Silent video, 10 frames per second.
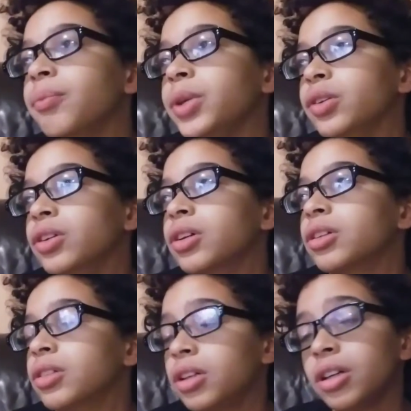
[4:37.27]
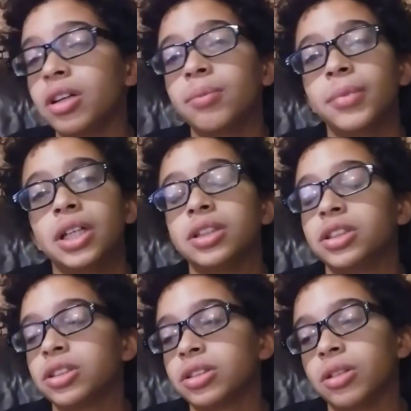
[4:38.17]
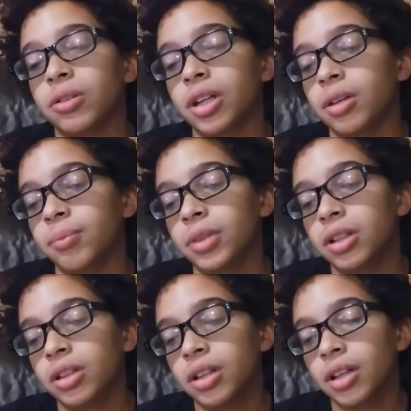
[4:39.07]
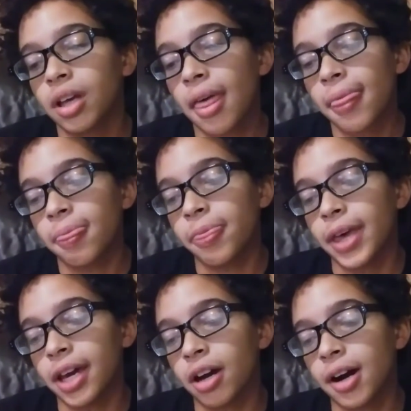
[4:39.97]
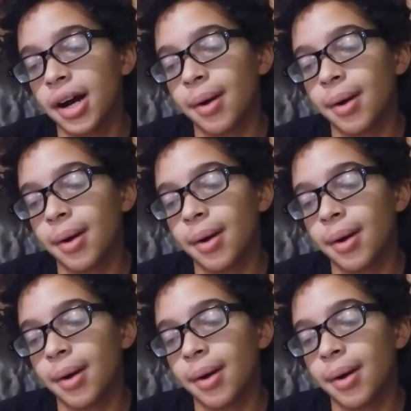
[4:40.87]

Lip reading: be, man, it's just so dumb. They,